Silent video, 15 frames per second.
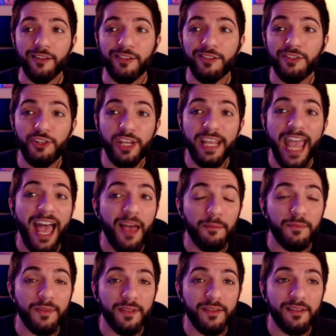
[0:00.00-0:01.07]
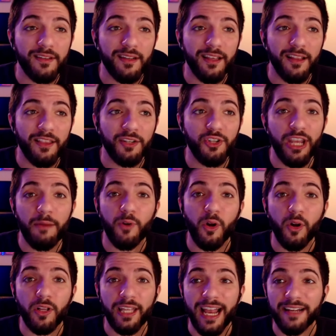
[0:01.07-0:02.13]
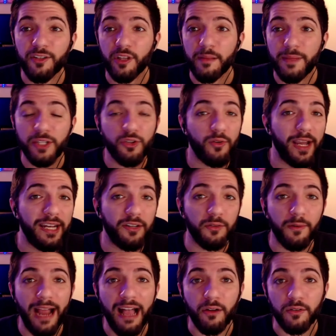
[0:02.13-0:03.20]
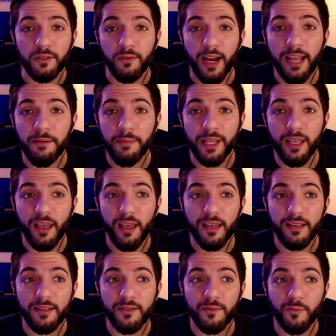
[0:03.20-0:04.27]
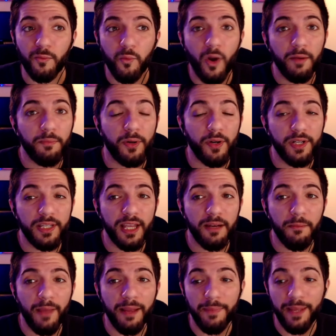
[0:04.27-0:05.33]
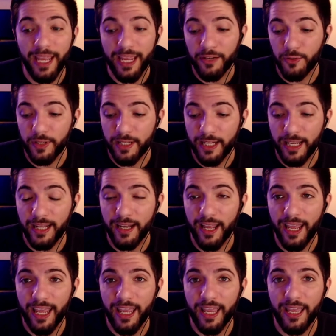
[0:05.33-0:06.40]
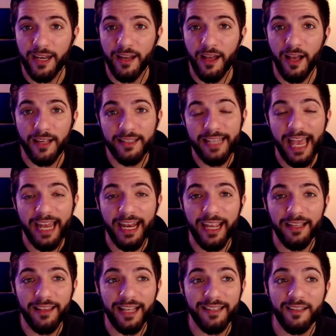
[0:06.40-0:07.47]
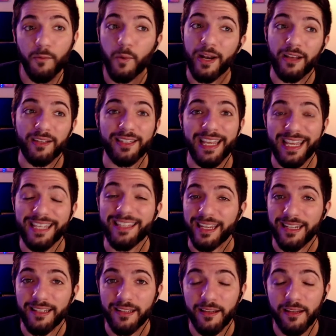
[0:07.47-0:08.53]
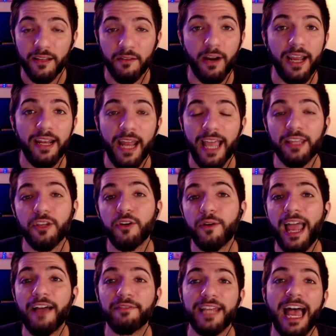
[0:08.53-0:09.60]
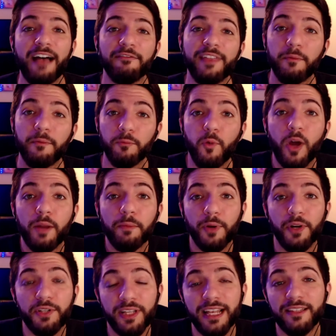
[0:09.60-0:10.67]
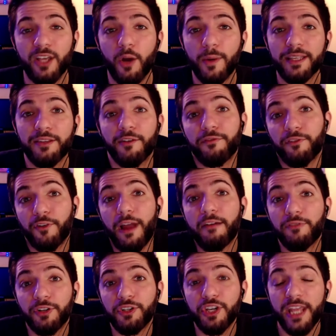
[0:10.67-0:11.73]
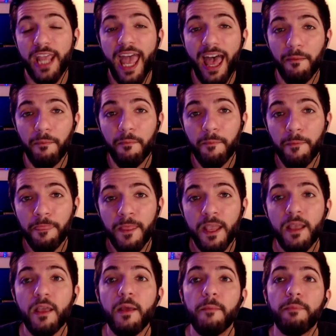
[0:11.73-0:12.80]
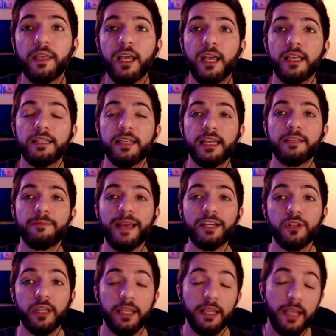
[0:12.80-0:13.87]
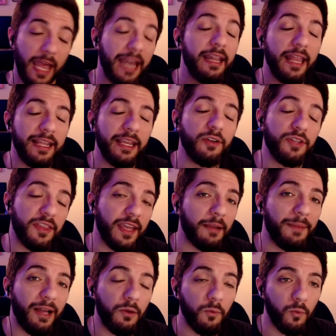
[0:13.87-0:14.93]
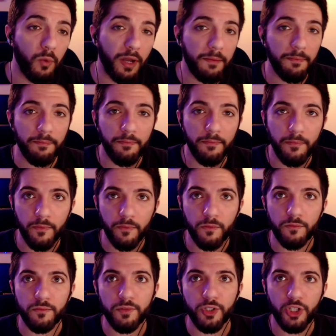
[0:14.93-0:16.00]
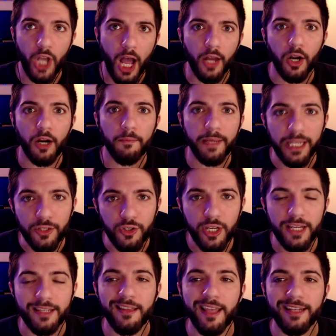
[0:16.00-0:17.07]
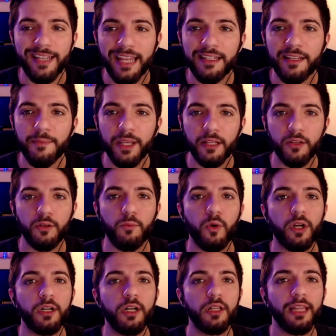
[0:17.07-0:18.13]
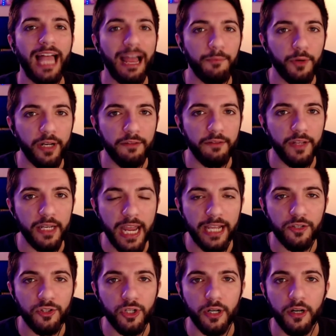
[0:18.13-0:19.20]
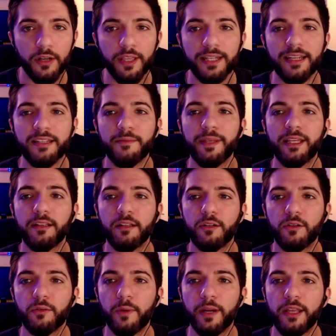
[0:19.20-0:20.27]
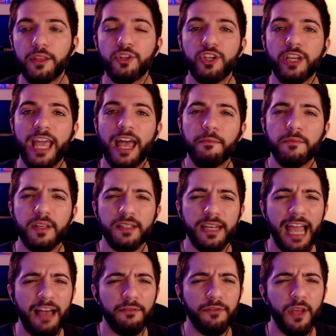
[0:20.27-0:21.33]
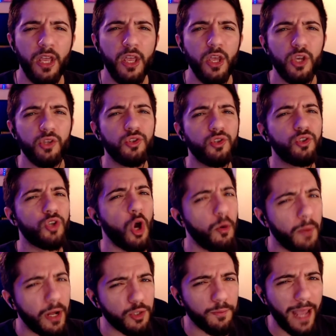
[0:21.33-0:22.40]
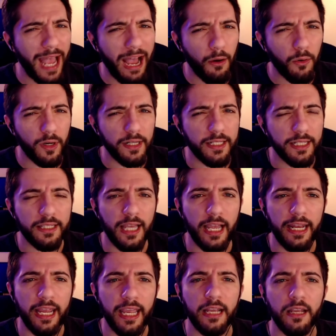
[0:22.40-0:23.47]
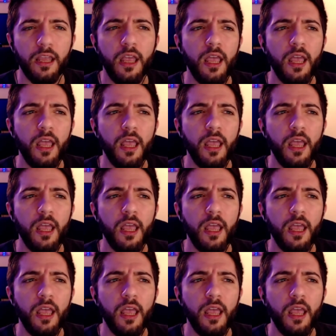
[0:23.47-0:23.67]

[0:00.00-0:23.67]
gms the gm role can actually be traded around right because one person might be interested in a setting that someone else isn't right and you don't have to have one person that's always the forever gm because especially and, and here's the thing about one shot RPGs, they tend to be a little more collaborative in nature. They tend to be a little mm. where the GM doesn't have so much power in deciding.